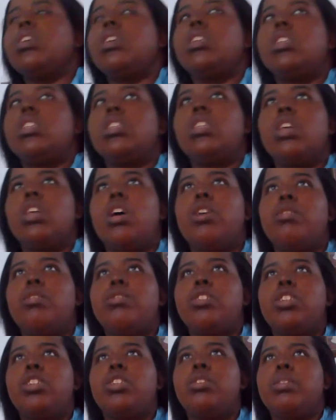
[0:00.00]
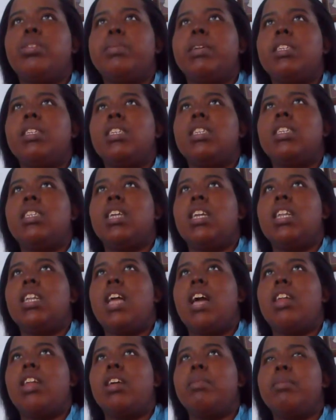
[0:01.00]
So she was basically saying
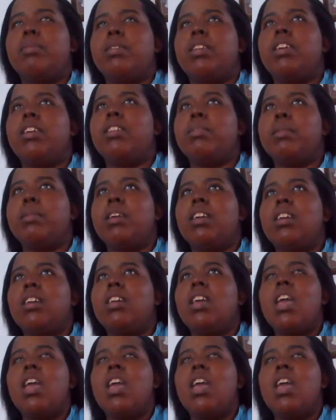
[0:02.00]
how they're beneath me.